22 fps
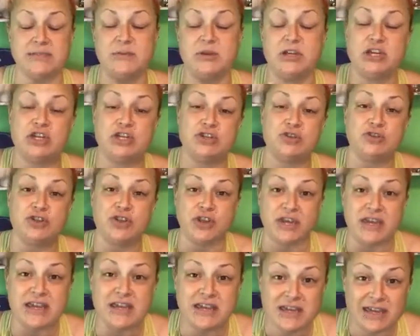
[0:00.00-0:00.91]
because you're
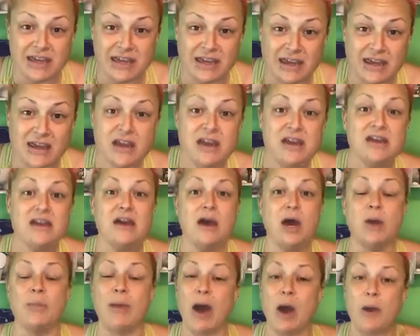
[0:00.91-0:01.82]
thinking
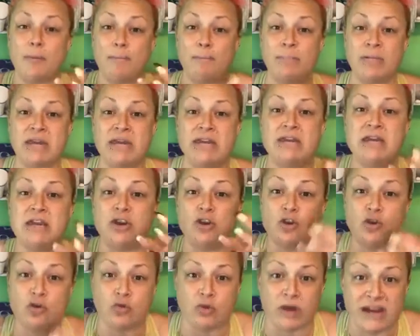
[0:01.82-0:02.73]
about
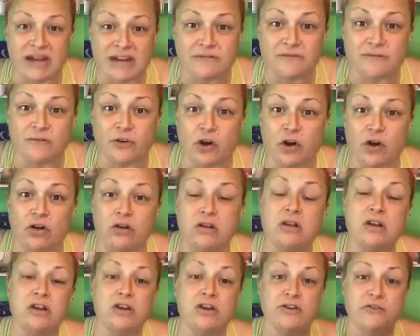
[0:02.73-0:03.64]
being grateful